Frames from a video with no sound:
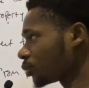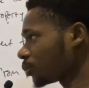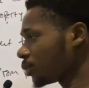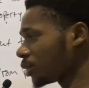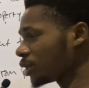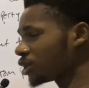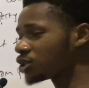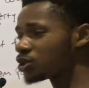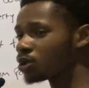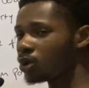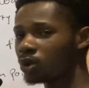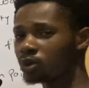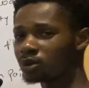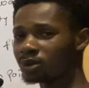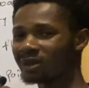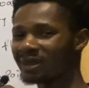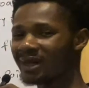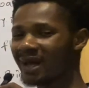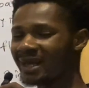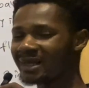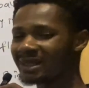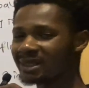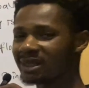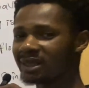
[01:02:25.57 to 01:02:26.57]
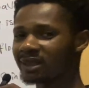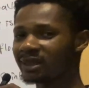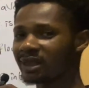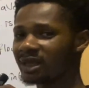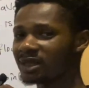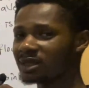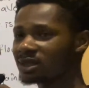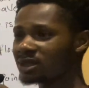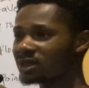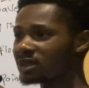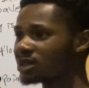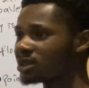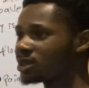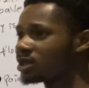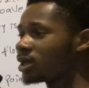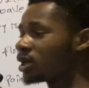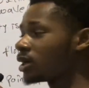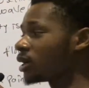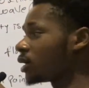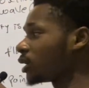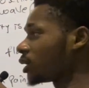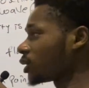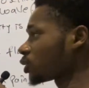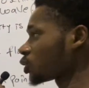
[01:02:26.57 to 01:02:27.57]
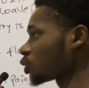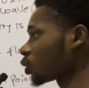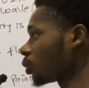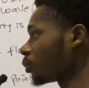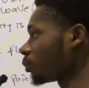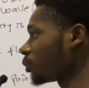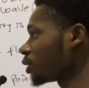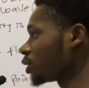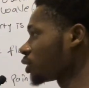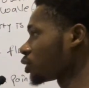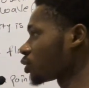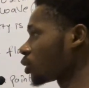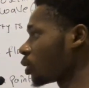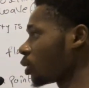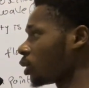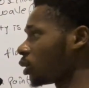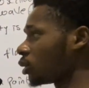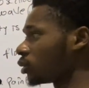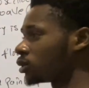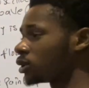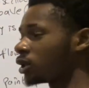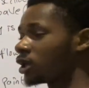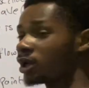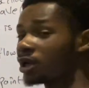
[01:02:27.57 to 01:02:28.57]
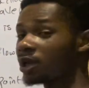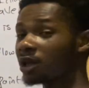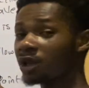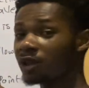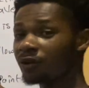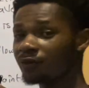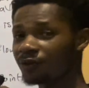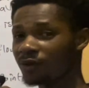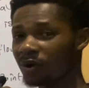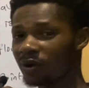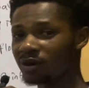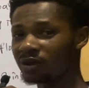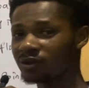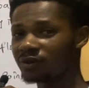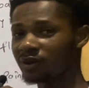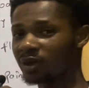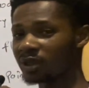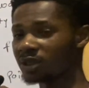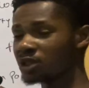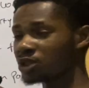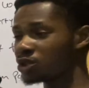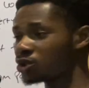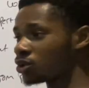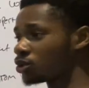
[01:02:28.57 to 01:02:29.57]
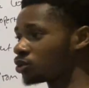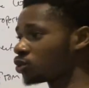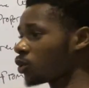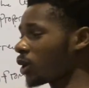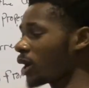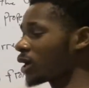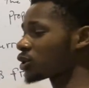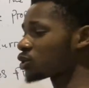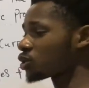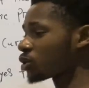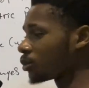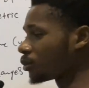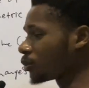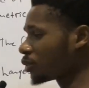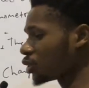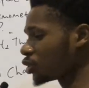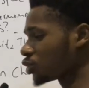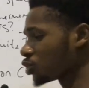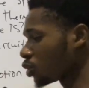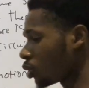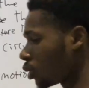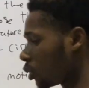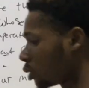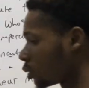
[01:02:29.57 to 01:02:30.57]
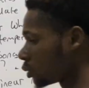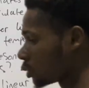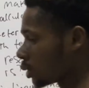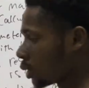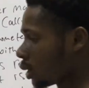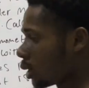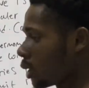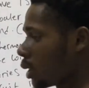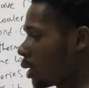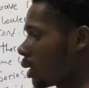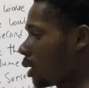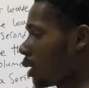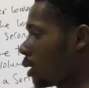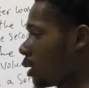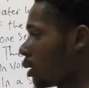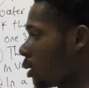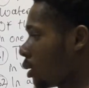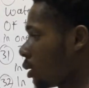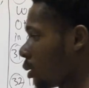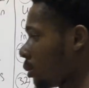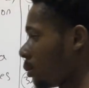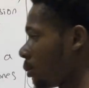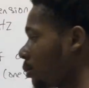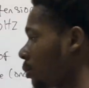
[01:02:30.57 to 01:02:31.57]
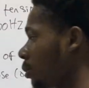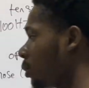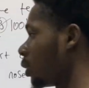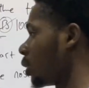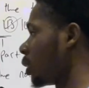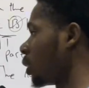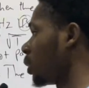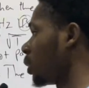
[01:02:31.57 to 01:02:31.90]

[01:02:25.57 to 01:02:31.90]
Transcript: based on light intensity, some based on infrared radiation, while some based on some